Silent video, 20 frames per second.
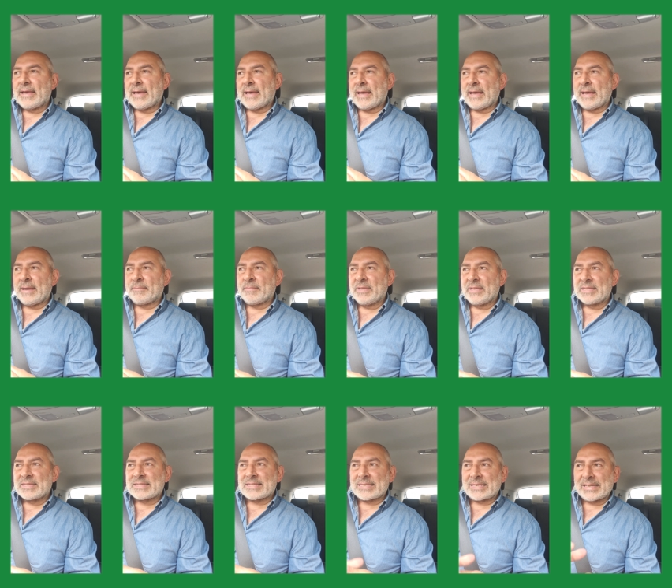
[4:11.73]
Um,
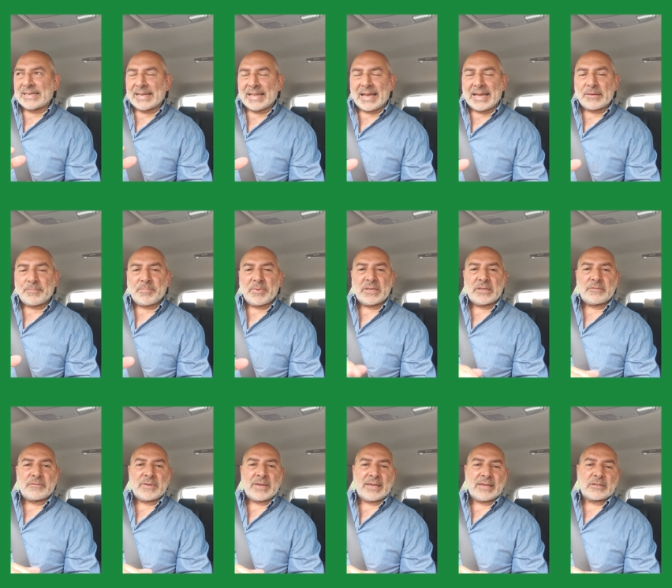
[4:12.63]
slight bit
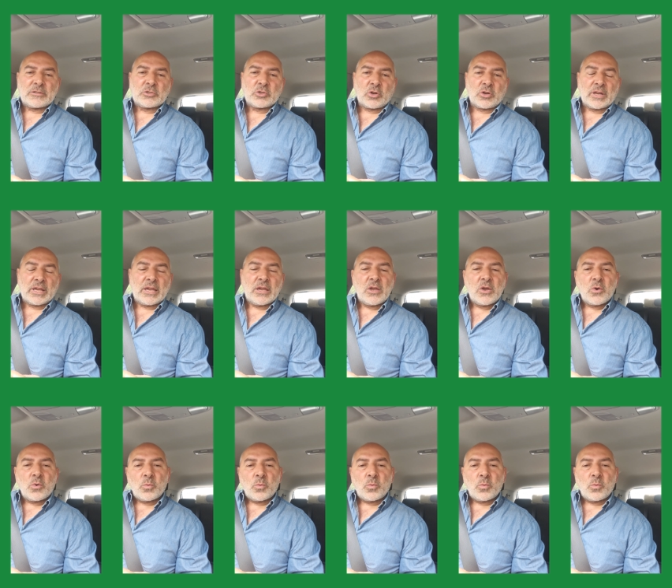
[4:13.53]
of a dollar